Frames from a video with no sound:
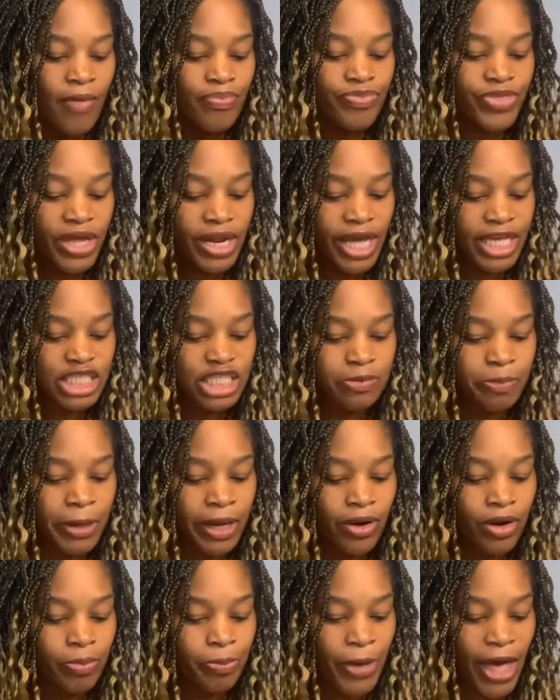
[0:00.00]
Then a
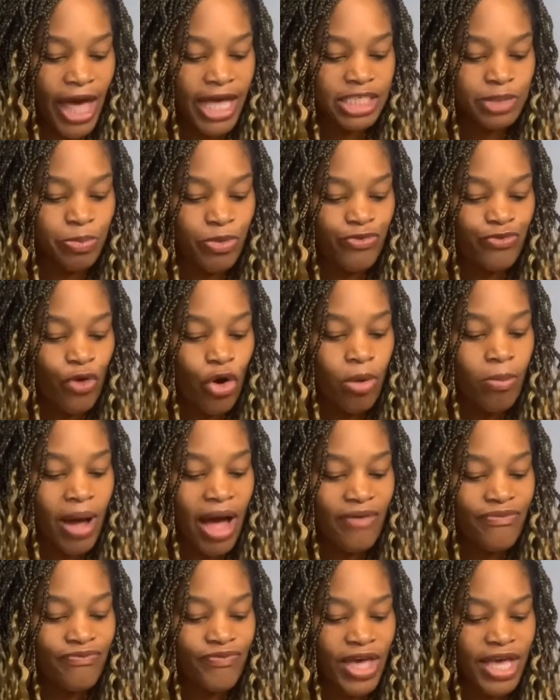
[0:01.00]
spirit passed before
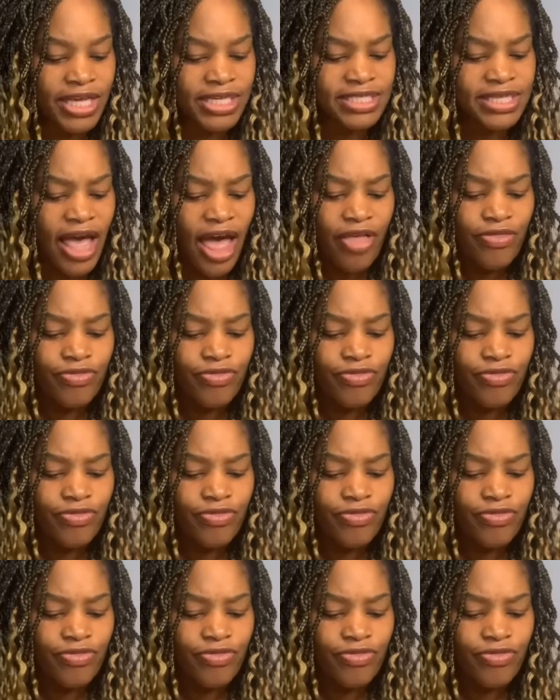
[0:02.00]
my face,